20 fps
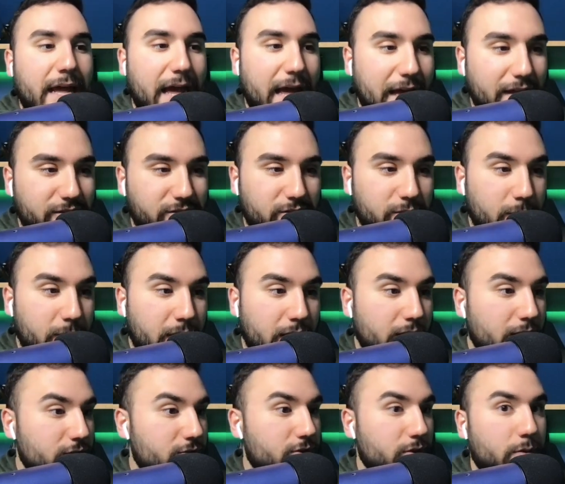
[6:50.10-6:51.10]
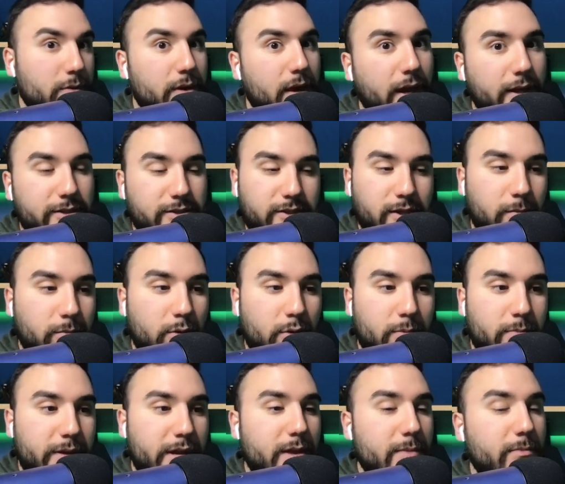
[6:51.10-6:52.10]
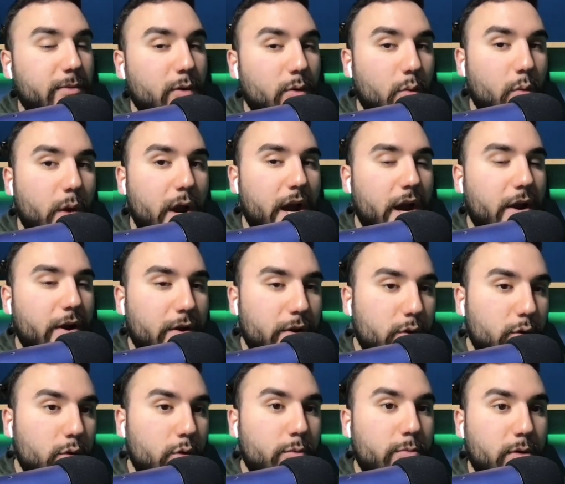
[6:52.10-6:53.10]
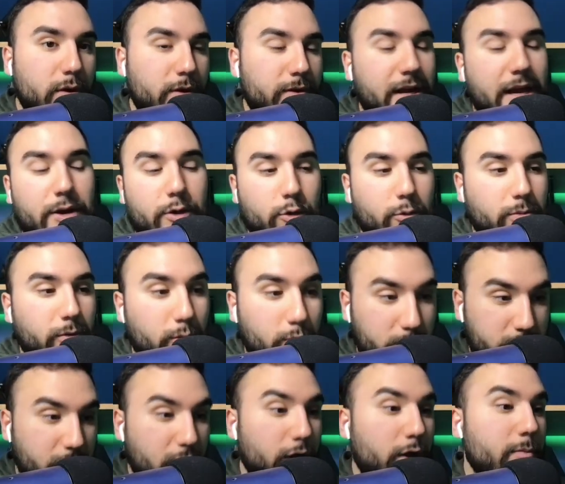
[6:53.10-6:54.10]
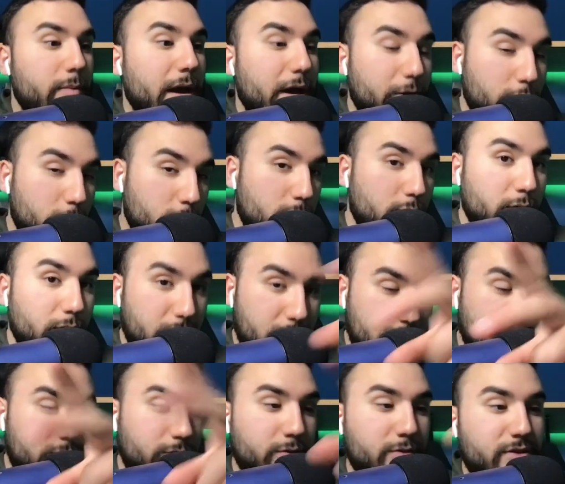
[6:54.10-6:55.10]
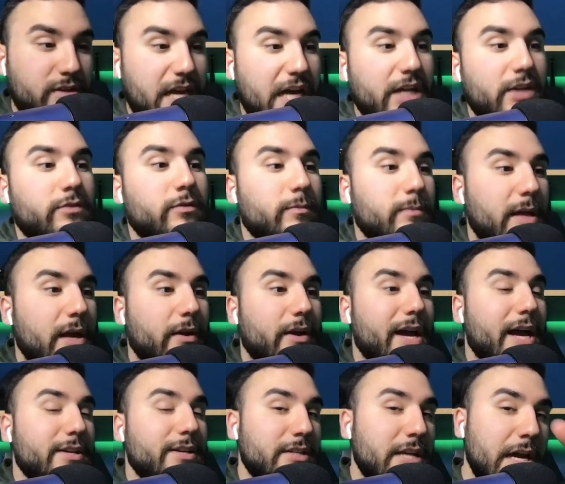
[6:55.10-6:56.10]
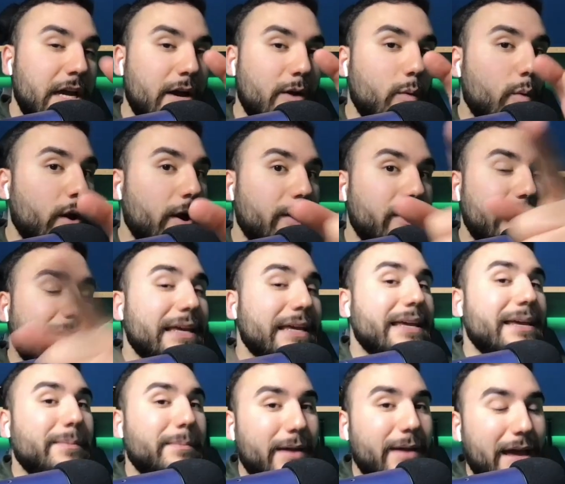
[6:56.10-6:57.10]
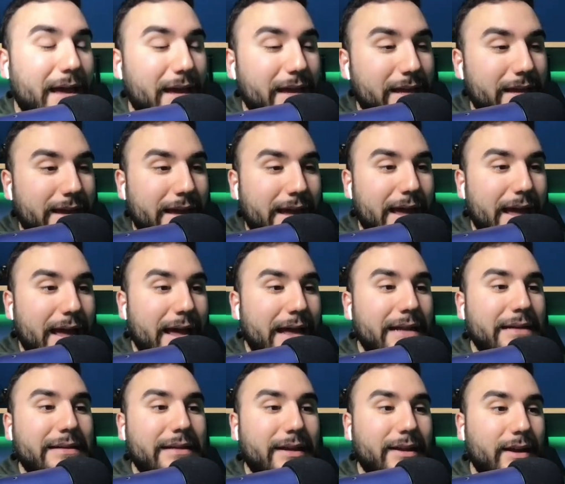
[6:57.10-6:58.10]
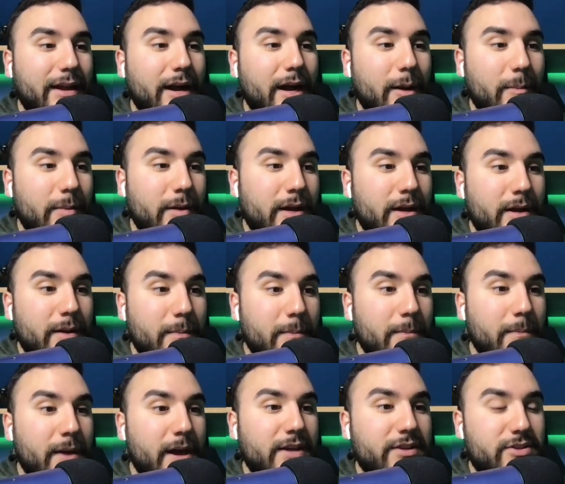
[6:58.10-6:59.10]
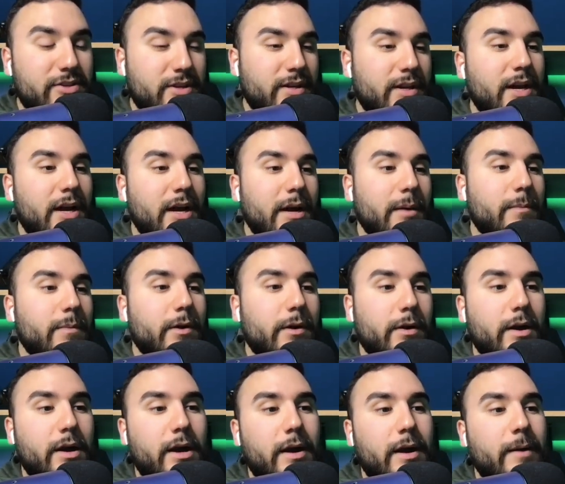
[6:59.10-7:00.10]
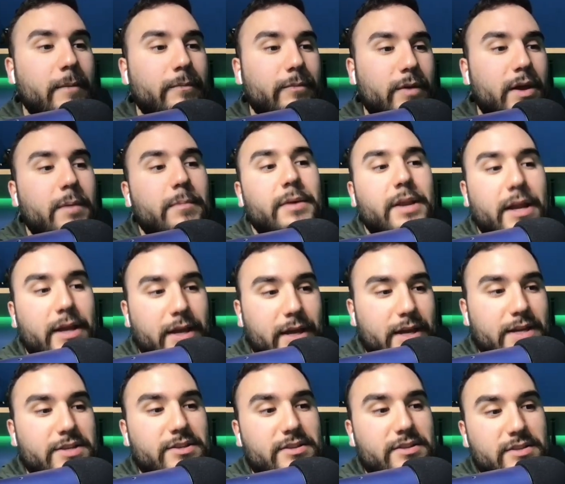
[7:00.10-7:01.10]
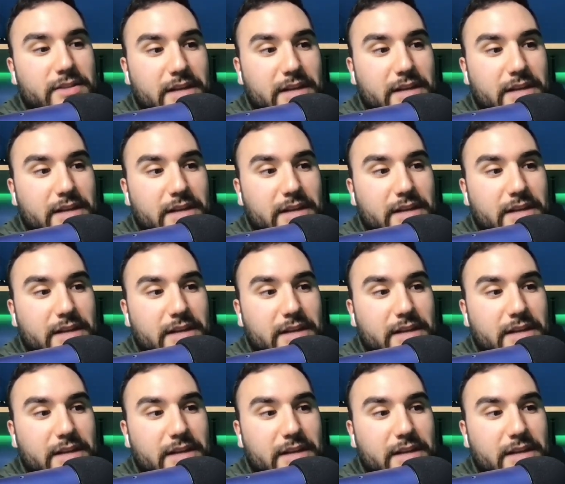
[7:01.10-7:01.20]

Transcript: estimated. So nice double beat. But where Uber, not Uber, we'll talk about Uber in two stocks from now, guys. Where eBay ended up messing up, or um, I mean, I guess it's